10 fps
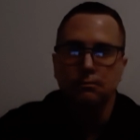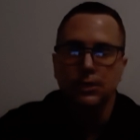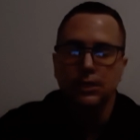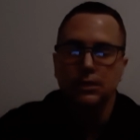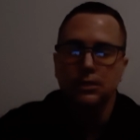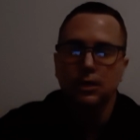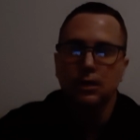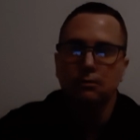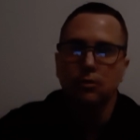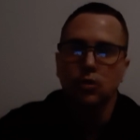being
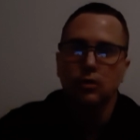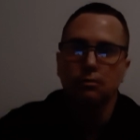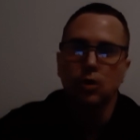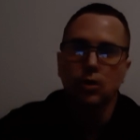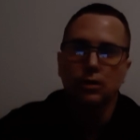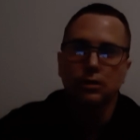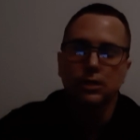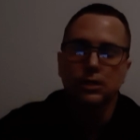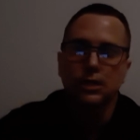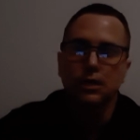taught more and more and
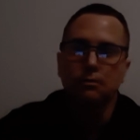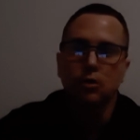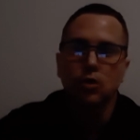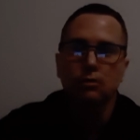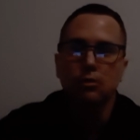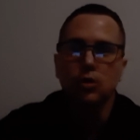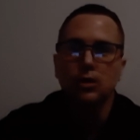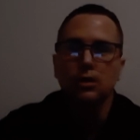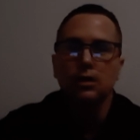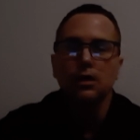leaking out more and
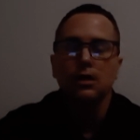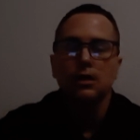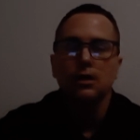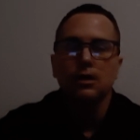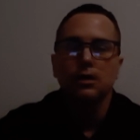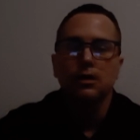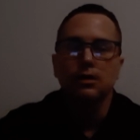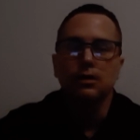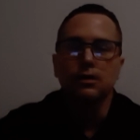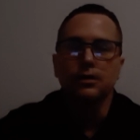more.
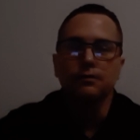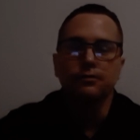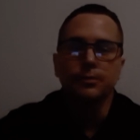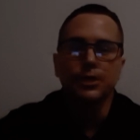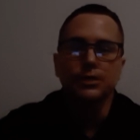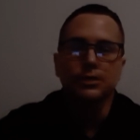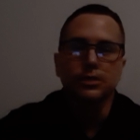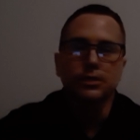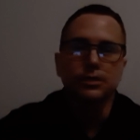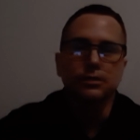Uh, the information
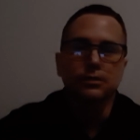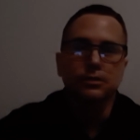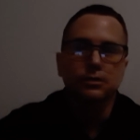is